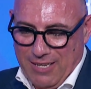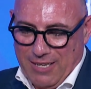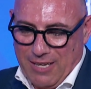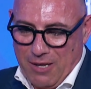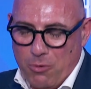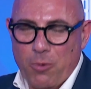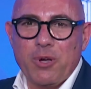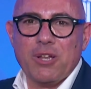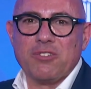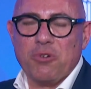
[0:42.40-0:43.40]
what we're
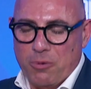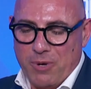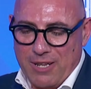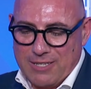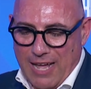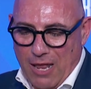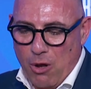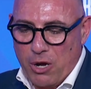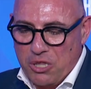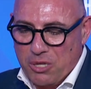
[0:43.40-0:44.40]
going to talk about is
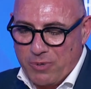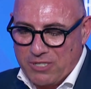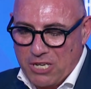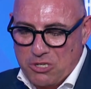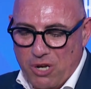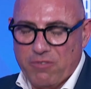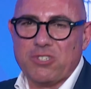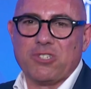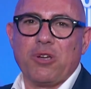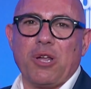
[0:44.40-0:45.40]
unlocking the potential of the
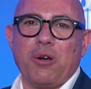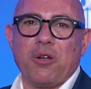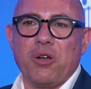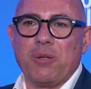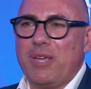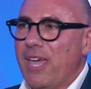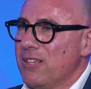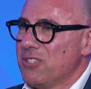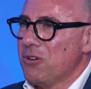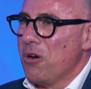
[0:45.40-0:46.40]
circular economy
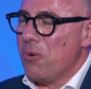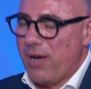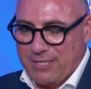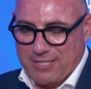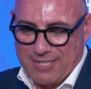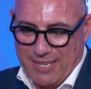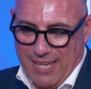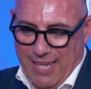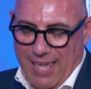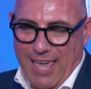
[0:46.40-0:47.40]
and zero waste.
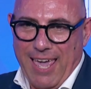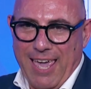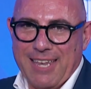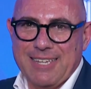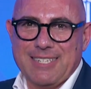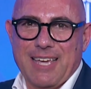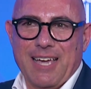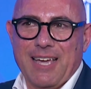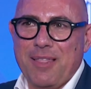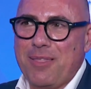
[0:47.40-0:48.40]
And
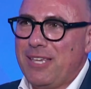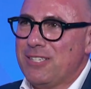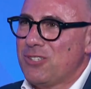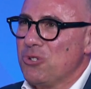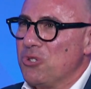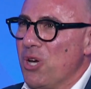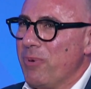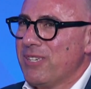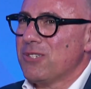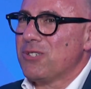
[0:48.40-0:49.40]
these two
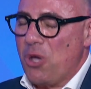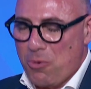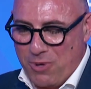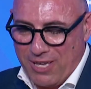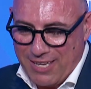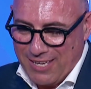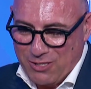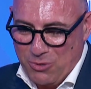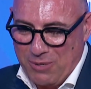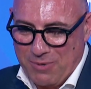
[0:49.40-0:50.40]
topics are so big,
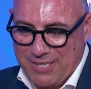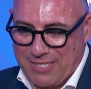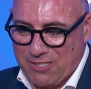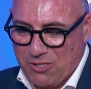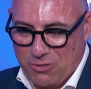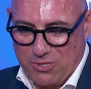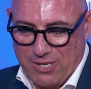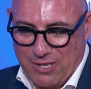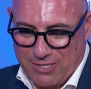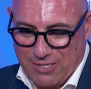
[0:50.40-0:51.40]
20 minutes doesn't do it
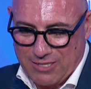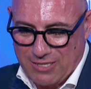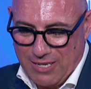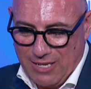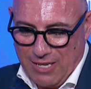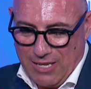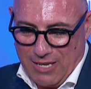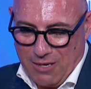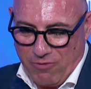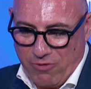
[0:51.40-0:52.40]
justice.
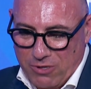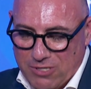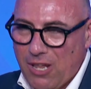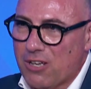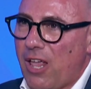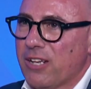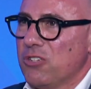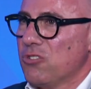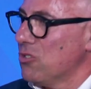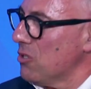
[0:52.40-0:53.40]
Firstly, I'd like to
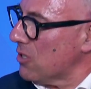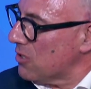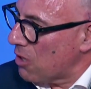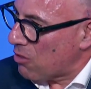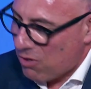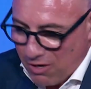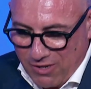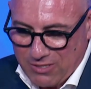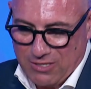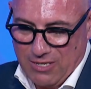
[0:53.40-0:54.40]
introduce us, the three of
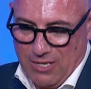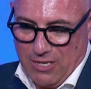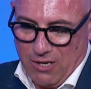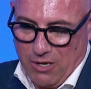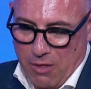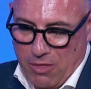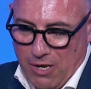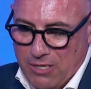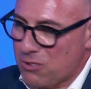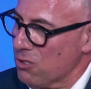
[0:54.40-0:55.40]
us. I've got
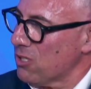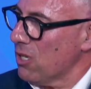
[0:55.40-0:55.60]
Athanasios